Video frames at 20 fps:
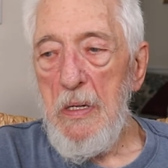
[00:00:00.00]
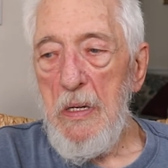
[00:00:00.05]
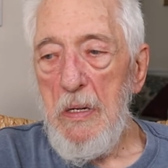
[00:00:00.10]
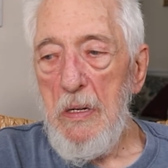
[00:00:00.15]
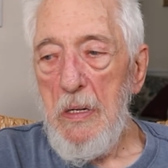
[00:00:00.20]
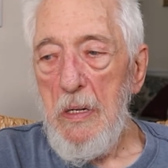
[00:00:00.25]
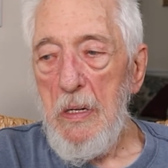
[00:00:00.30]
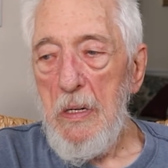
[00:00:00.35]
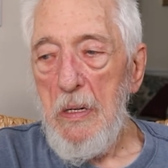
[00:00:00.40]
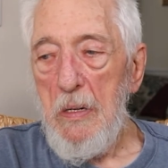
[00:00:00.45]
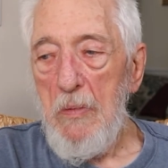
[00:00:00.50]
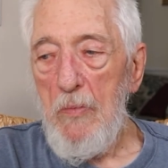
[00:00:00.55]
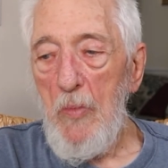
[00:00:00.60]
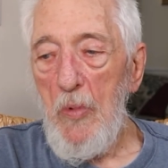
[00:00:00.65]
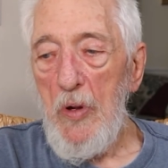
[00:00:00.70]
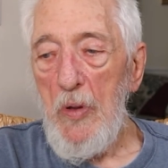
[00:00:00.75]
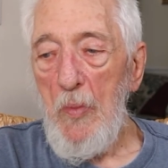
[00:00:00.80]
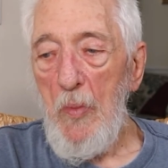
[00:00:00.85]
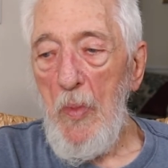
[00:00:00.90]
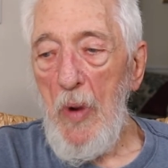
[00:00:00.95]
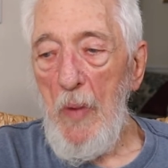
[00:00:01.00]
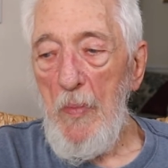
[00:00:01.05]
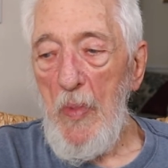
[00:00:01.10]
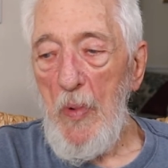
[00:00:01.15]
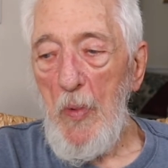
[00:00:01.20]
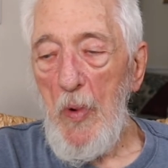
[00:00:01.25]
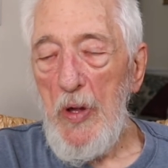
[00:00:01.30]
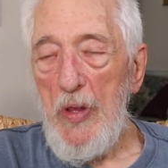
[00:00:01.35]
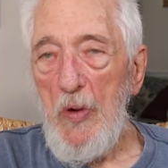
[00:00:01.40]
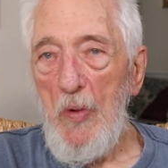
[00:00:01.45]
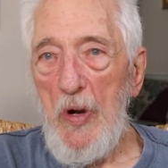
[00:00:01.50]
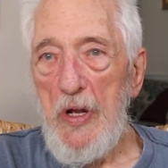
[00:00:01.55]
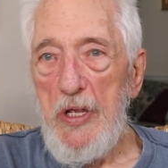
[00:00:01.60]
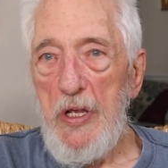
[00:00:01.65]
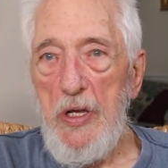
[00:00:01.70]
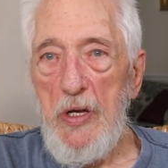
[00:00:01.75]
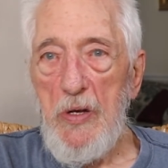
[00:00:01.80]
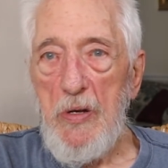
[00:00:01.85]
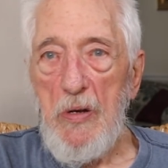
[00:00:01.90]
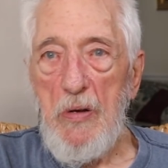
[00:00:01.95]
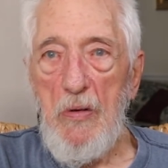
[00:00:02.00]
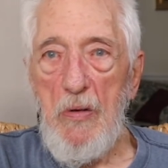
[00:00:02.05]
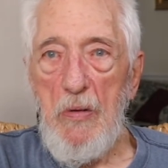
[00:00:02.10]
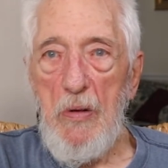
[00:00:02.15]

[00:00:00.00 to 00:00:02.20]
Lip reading: more than 1 year.